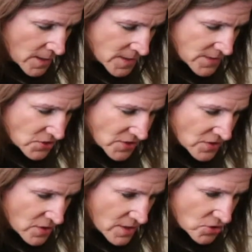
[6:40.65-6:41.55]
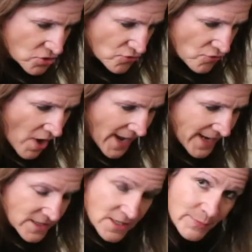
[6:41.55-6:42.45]
So just
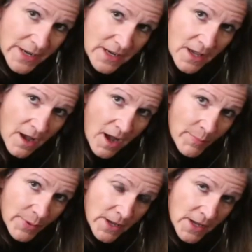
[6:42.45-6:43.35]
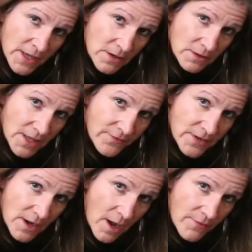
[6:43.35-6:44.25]
trying to pick up your left
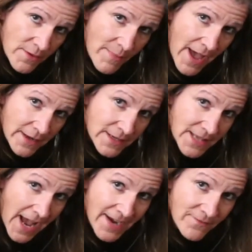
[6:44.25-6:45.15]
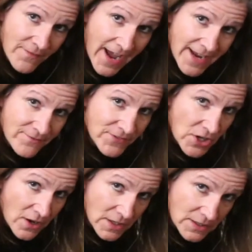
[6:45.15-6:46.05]
knee off the mat, because I've
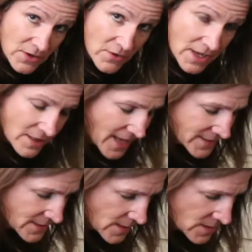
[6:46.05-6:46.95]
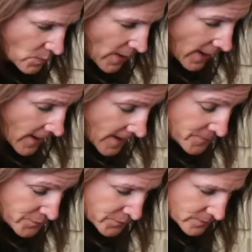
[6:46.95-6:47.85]
taught yoga classes where
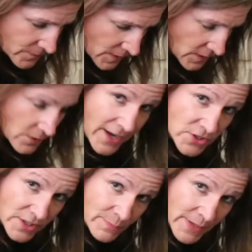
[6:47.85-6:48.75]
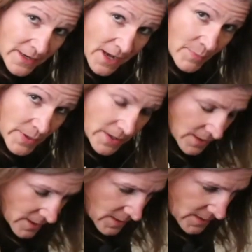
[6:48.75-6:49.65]
you actually pick up
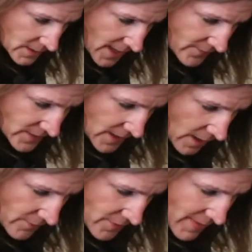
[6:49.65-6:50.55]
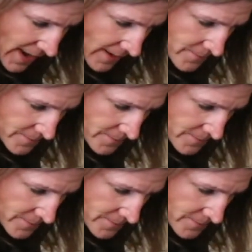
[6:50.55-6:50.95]
the left knee off the mat,